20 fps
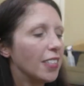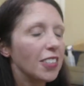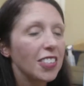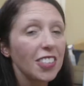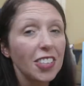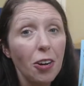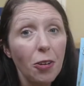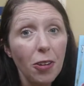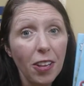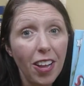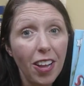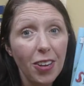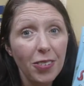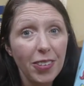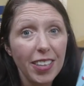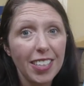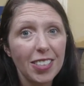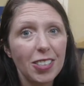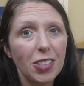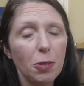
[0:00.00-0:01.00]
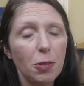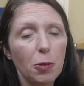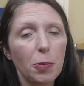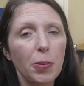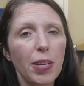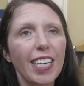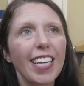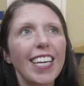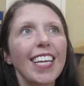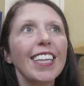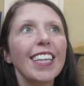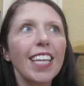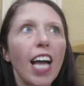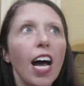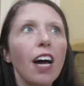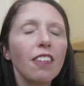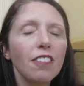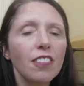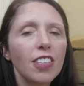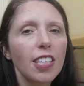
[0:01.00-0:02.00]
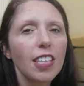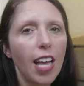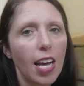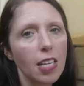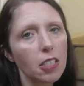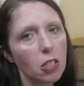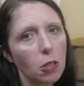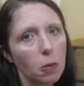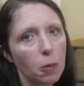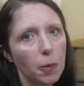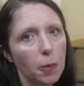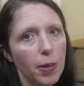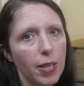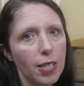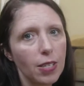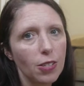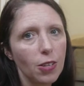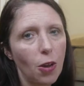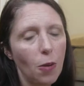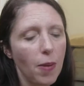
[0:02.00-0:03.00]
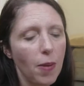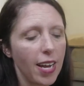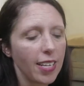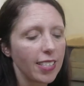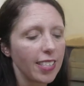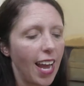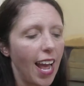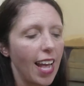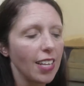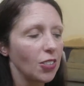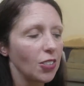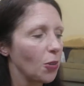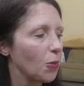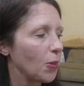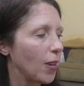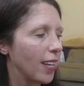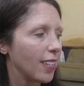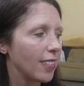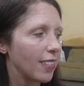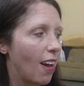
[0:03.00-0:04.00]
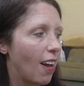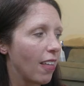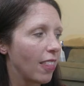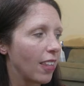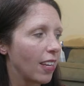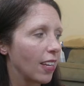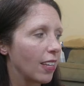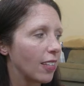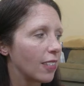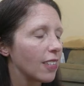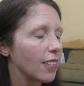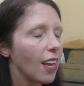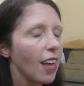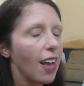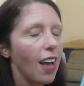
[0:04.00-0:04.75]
To go along with his Super Pete. He loved that Super Pete so much. And so when I saw these,